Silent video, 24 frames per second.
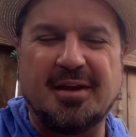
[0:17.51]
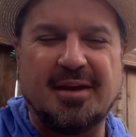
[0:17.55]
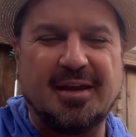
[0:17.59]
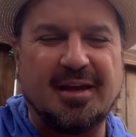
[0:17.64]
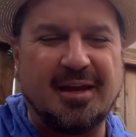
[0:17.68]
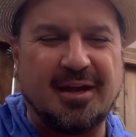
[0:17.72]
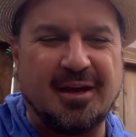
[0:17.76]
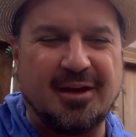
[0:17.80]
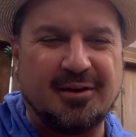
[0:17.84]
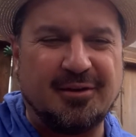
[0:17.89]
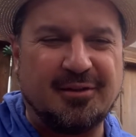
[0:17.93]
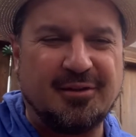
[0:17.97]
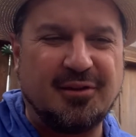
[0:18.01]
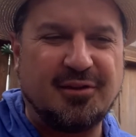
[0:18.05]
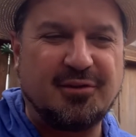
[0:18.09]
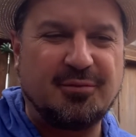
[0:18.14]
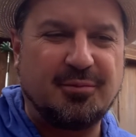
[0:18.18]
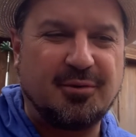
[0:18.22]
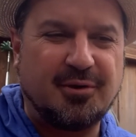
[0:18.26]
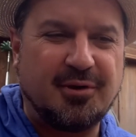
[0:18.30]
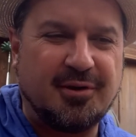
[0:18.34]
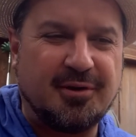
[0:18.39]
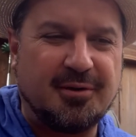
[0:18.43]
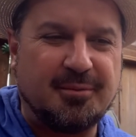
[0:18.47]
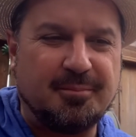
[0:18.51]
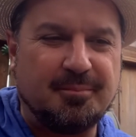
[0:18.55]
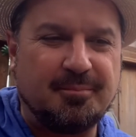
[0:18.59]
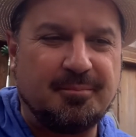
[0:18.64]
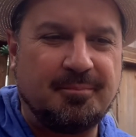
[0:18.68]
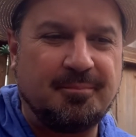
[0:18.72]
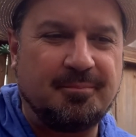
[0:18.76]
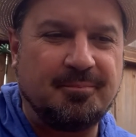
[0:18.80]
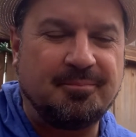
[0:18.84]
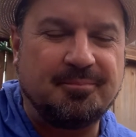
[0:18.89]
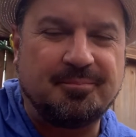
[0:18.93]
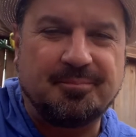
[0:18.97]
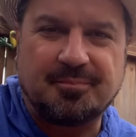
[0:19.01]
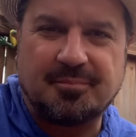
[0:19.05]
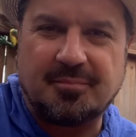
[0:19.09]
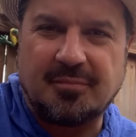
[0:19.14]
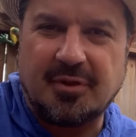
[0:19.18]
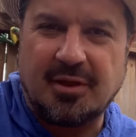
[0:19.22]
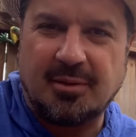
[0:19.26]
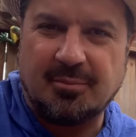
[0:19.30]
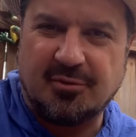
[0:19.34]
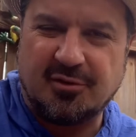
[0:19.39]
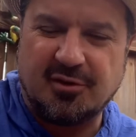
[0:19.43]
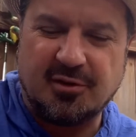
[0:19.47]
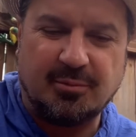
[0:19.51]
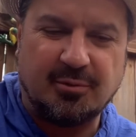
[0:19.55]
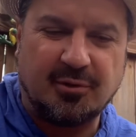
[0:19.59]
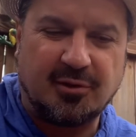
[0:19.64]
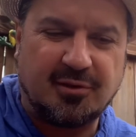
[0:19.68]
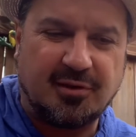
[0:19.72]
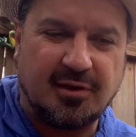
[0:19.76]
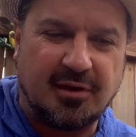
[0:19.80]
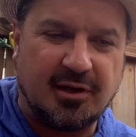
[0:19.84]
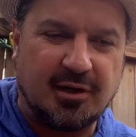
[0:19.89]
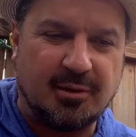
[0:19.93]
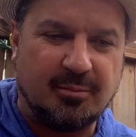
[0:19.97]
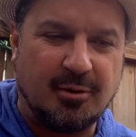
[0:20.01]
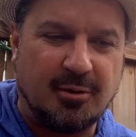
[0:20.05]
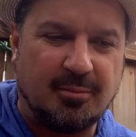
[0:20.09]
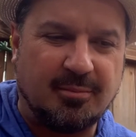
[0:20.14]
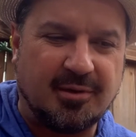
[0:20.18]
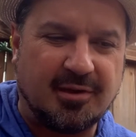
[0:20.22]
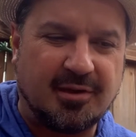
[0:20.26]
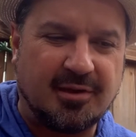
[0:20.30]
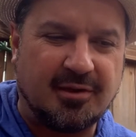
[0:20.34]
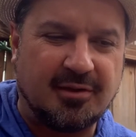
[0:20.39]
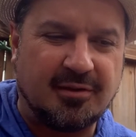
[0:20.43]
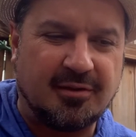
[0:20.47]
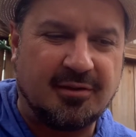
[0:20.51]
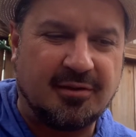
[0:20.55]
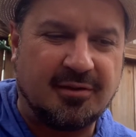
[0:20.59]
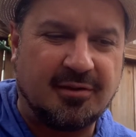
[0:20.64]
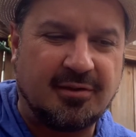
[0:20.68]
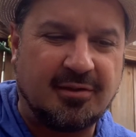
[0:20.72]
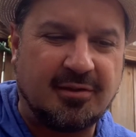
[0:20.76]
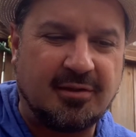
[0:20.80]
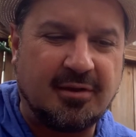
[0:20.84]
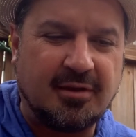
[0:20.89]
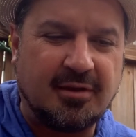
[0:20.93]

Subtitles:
And this one, I'm super excited about because